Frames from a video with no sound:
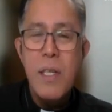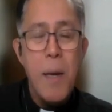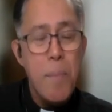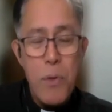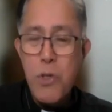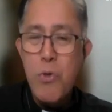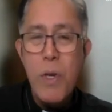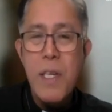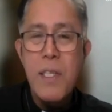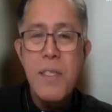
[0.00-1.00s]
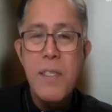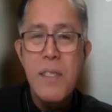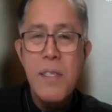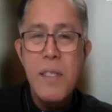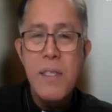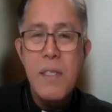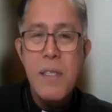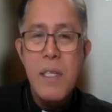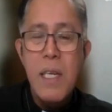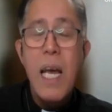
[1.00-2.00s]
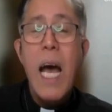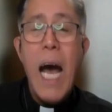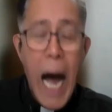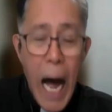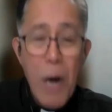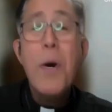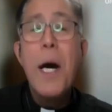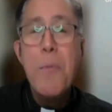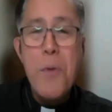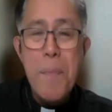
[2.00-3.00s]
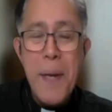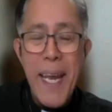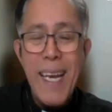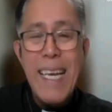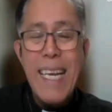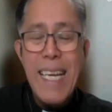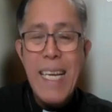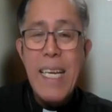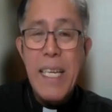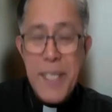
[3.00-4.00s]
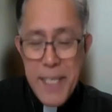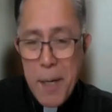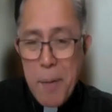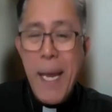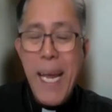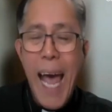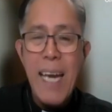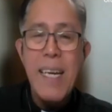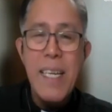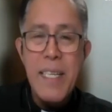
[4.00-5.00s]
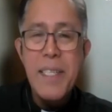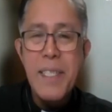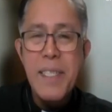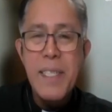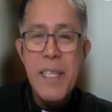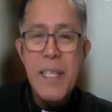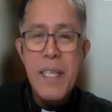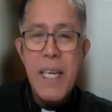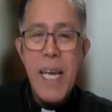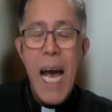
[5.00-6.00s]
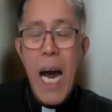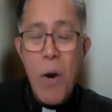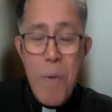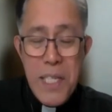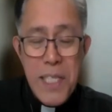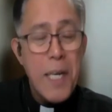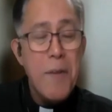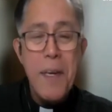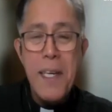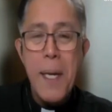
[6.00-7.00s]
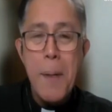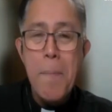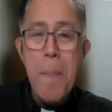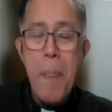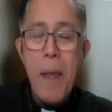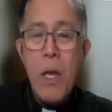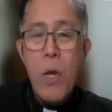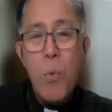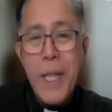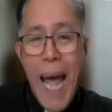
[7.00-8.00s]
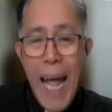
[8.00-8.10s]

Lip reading: apostolate. How have we been serving others? Are we serving them with